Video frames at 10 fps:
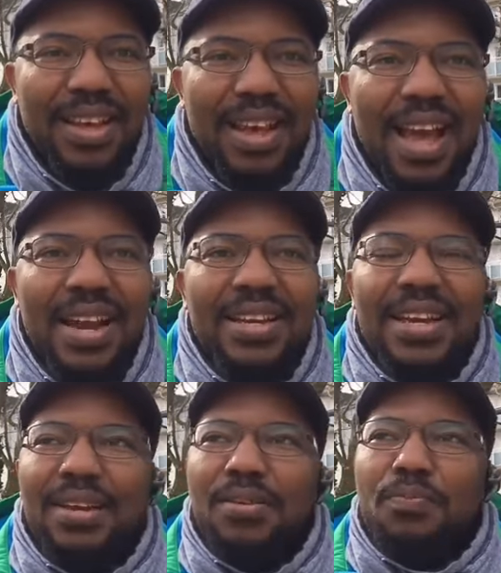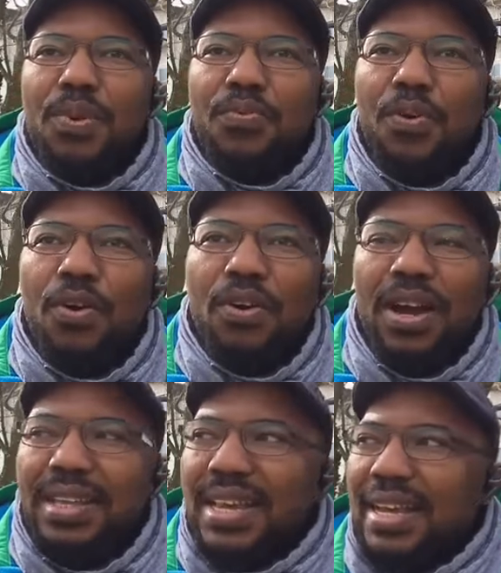And before,
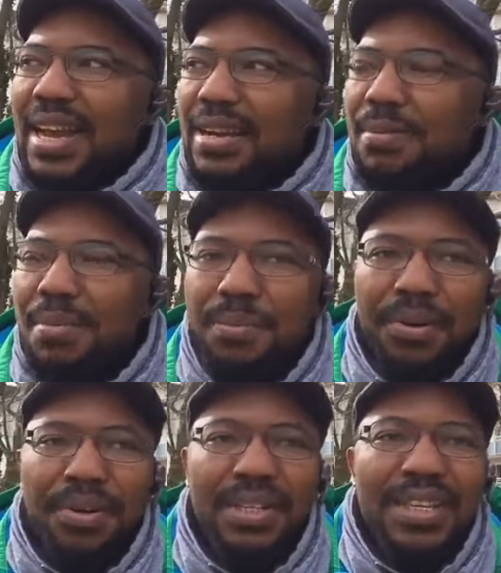as I can remember,